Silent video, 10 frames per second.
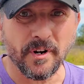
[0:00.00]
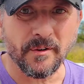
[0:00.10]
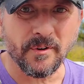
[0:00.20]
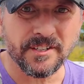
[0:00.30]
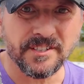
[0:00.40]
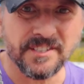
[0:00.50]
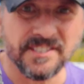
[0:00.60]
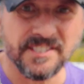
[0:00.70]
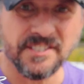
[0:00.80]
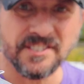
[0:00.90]
one, I wanted
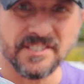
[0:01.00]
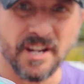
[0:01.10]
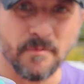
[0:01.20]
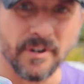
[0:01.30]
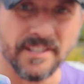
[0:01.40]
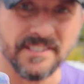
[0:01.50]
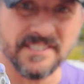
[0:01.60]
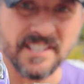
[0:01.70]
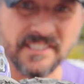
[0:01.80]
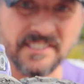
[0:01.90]
you to see just how
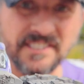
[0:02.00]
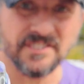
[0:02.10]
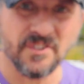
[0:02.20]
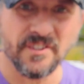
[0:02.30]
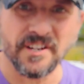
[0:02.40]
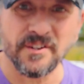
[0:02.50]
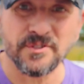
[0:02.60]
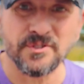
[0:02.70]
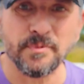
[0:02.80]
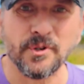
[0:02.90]
bright these LEDs are.
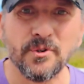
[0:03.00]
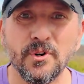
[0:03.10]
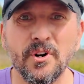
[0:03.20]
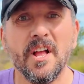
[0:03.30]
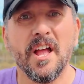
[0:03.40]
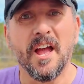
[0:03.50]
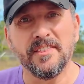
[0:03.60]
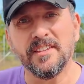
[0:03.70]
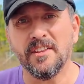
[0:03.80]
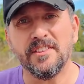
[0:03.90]
They are super cool.
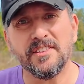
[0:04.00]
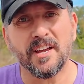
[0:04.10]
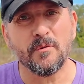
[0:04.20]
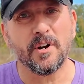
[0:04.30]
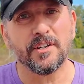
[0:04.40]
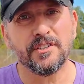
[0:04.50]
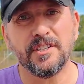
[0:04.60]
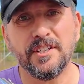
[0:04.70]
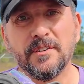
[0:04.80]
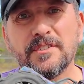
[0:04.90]
And the other thing I
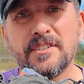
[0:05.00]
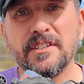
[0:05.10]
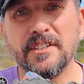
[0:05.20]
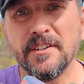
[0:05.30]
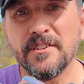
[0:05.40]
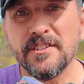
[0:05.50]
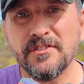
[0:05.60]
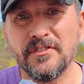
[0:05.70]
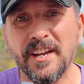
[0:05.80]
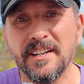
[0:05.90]
wanted you to hear is, can you hear
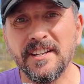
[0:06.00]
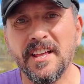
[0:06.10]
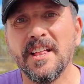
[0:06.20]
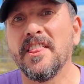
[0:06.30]
this fan?